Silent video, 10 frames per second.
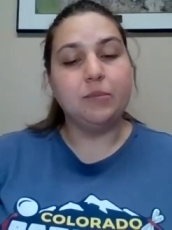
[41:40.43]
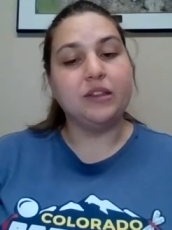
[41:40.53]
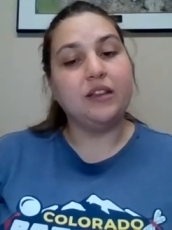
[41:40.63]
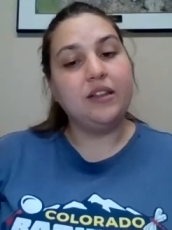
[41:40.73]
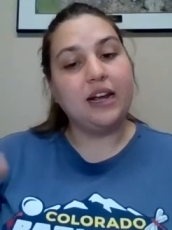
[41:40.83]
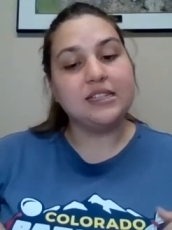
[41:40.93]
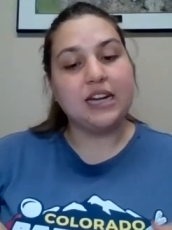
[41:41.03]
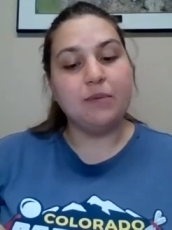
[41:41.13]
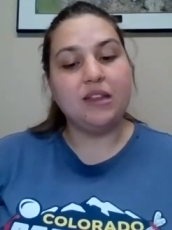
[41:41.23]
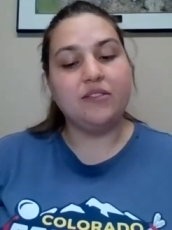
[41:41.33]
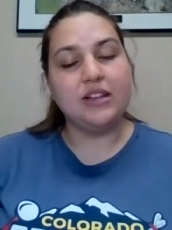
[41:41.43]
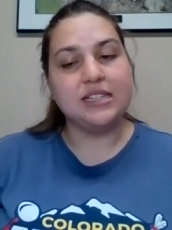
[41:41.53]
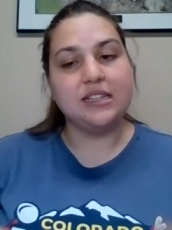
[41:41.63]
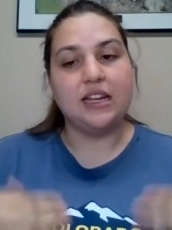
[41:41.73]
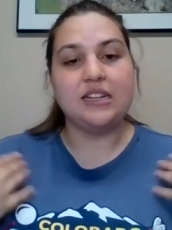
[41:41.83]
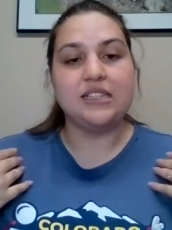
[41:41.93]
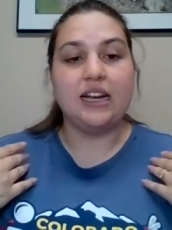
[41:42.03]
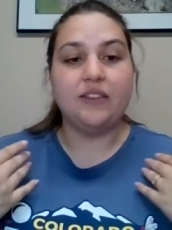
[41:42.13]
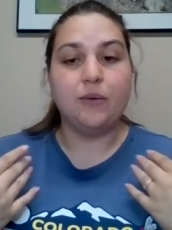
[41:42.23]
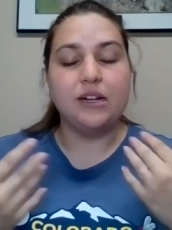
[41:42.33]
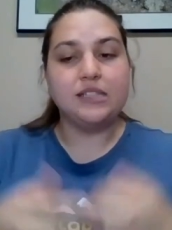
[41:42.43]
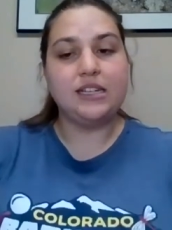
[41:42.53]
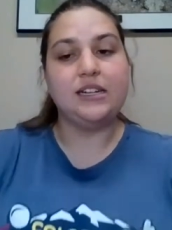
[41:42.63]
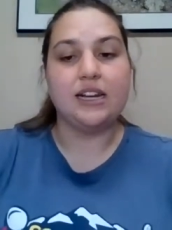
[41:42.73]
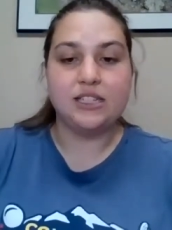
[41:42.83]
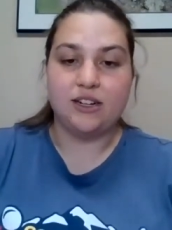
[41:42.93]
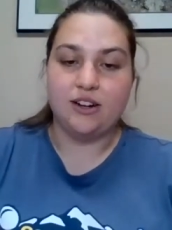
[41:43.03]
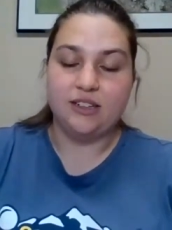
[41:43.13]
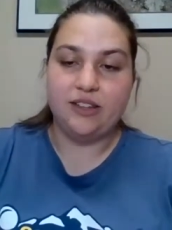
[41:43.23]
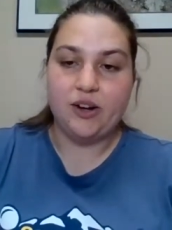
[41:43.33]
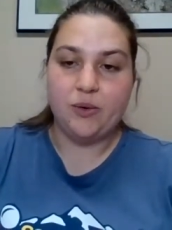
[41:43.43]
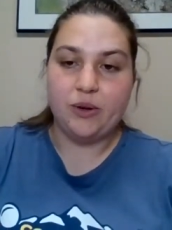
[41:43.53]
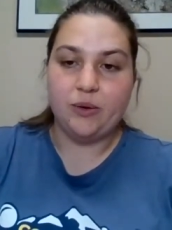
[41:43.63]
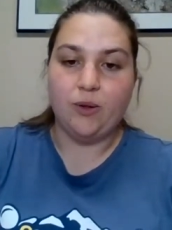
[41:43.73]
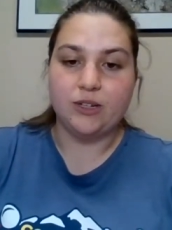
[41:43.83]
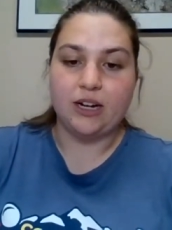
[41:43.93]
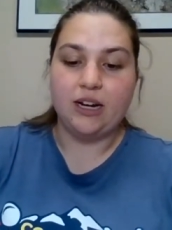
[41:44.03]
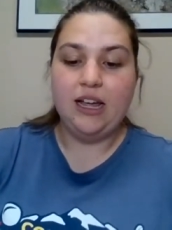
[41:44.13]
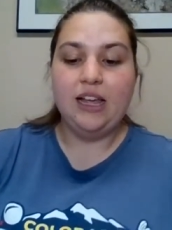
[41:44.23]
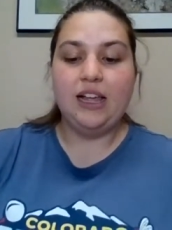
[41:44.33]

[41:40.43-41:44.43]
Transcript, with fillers: but then the next time they visit, they decide they want to sit next to her and they don't want to hold her.